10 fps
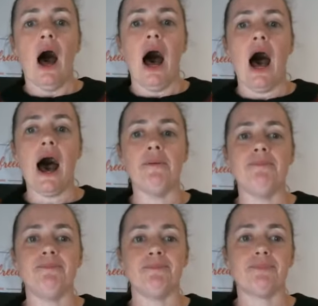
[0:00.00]

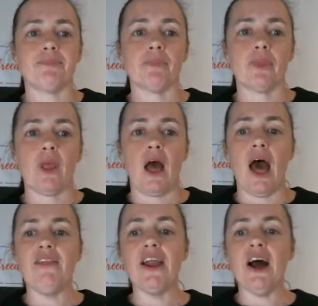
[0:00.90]
And
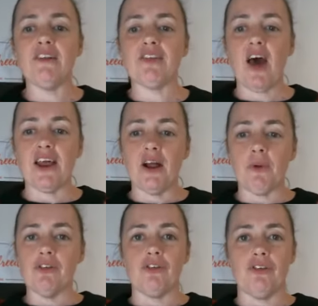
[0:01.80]
then I decided I
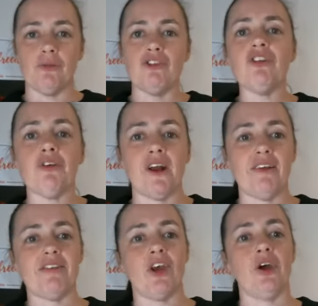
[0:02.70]
wanted to do some different
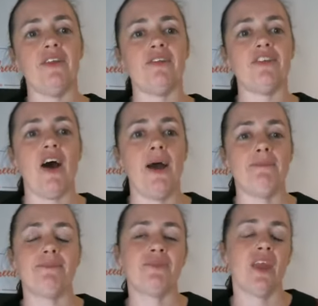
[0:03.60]
SEO this time.
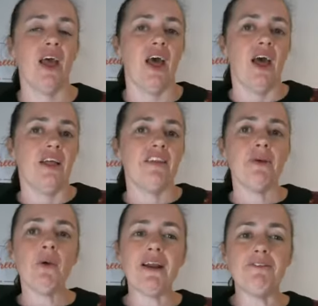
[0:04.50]
There's
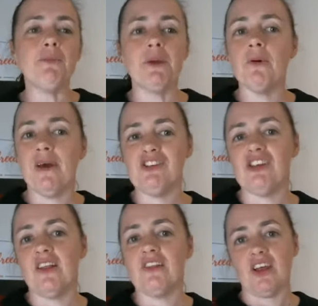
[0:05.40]
been quite a few people
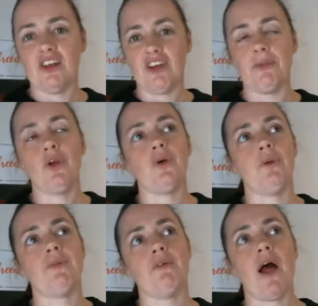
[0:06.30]
mentioned in the D&W
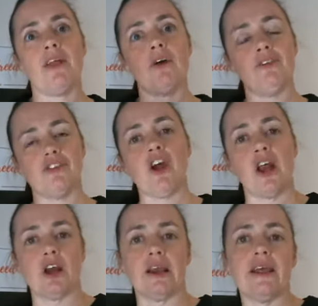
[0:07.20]
group that rather than
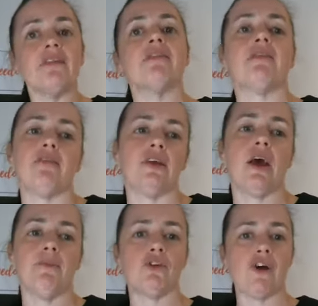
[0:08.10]
concentrating on links to
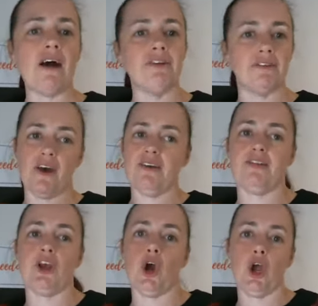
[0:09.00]
get more traffic for
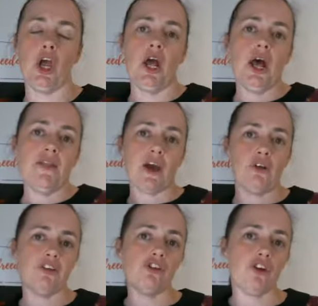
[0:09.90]
SEO, they
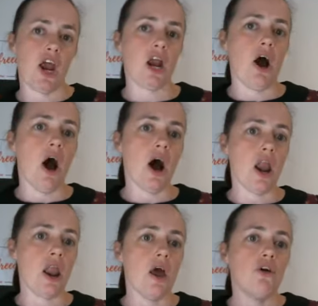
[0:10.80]
concentrate
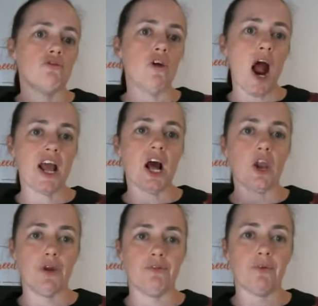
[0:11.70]
on writing a
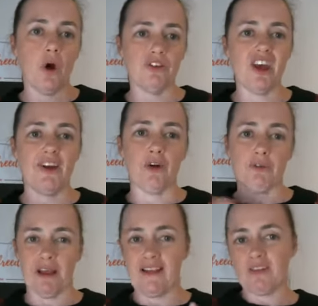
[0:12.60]
lot of content on a
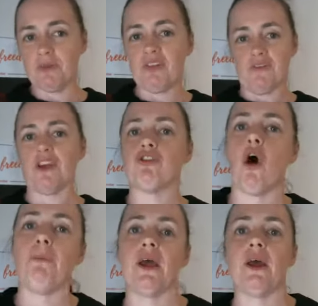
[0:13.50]
really specific
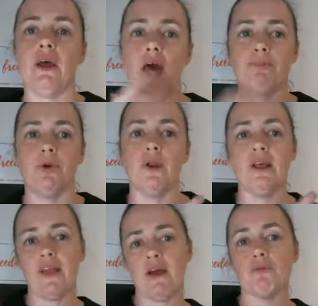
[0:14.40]
topic and
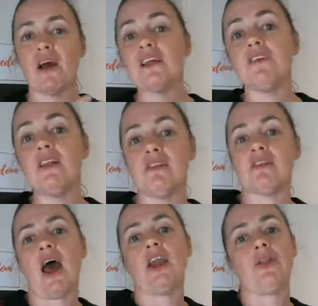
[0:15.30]
building their
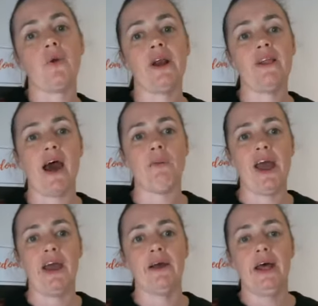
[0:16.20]
relevance and authority that
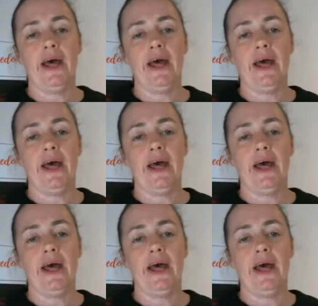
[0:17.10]
way.